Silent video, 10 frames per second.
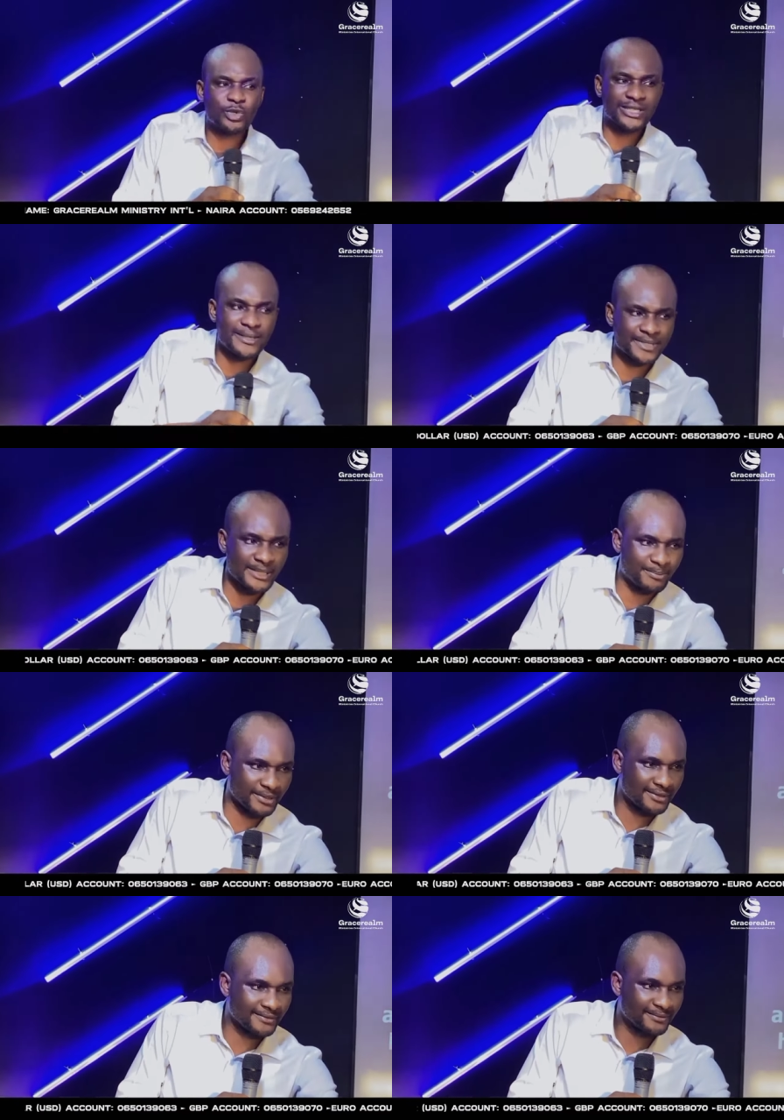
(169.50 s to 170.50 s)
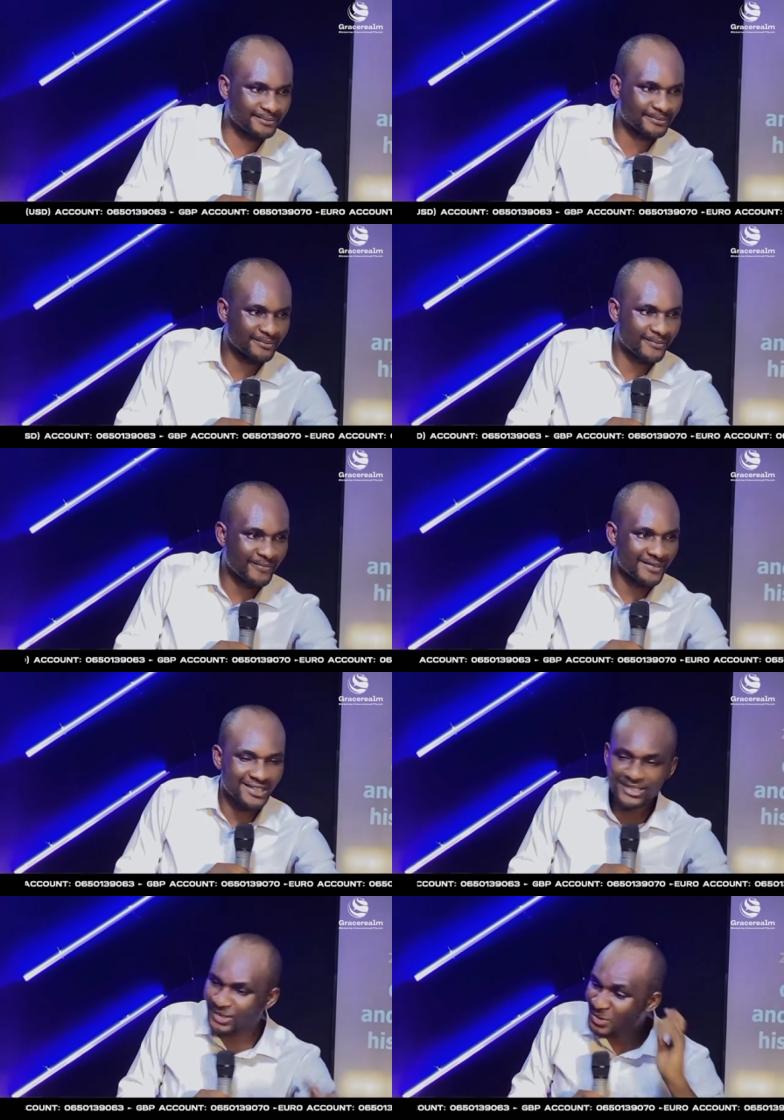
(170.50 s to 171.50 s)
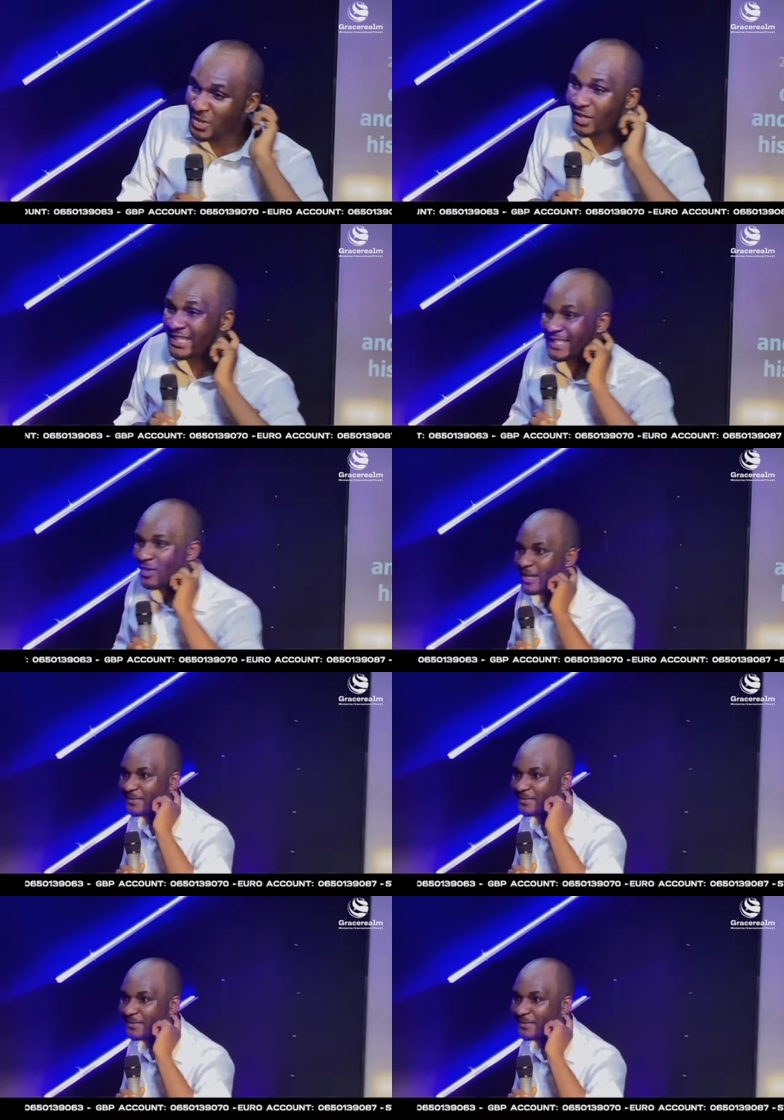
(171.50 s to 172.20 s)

into a deep sleep. Do we understand